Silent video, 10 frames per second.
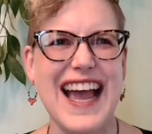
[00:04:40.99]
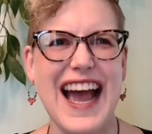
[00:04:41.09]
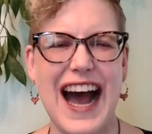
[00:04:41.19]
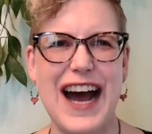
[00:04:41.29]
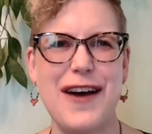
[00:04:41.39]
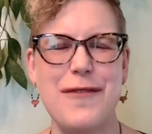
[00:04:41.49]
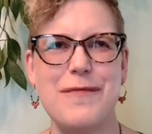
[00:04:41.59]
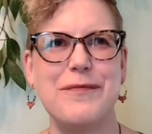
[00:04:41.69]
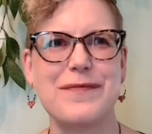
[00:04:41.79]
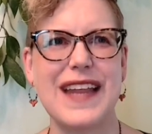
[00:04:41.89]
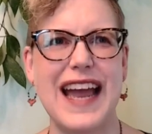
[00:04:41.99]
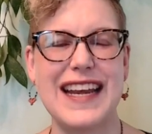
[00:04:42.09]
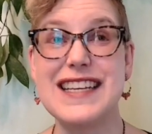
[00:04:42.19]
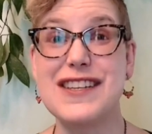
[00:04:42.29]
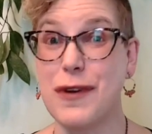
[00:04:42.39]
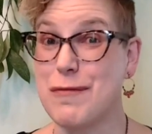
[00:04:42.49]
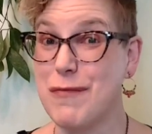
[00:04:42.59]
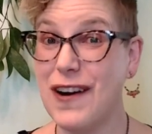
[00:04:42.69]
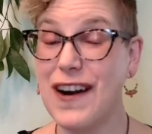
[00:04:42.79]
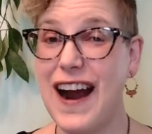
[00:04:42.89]
I need to work
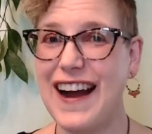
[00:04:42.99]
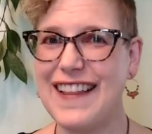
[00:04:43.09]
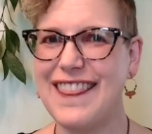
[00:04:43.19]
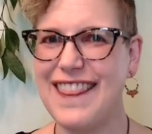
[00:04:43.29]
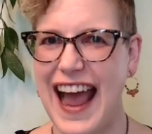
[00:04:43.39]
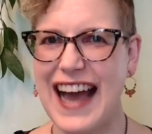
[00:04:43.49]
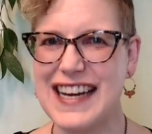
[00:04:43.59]
more on that,